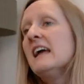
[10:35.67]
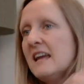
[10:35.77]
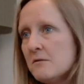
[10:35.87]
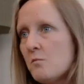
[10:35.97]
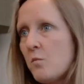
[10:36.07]

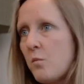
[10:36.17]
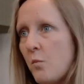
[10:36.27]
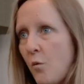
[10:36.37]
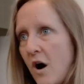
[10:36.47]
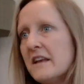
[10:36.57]
in
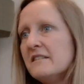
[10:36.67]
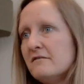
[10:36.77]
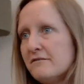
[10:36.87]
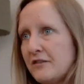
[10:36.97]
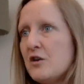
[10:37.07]

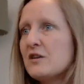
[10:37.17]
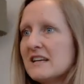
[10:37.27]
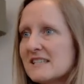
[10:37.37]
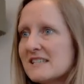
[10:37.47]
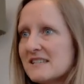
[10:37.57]
one
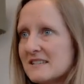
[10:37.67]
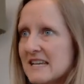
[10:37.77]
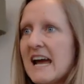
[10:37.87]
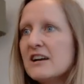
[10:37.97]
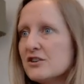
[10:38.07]
focused
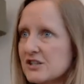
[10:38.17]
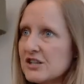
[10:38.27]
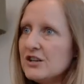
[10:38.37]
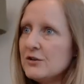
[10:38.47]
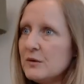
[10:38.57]
day or
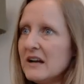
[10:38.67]
two.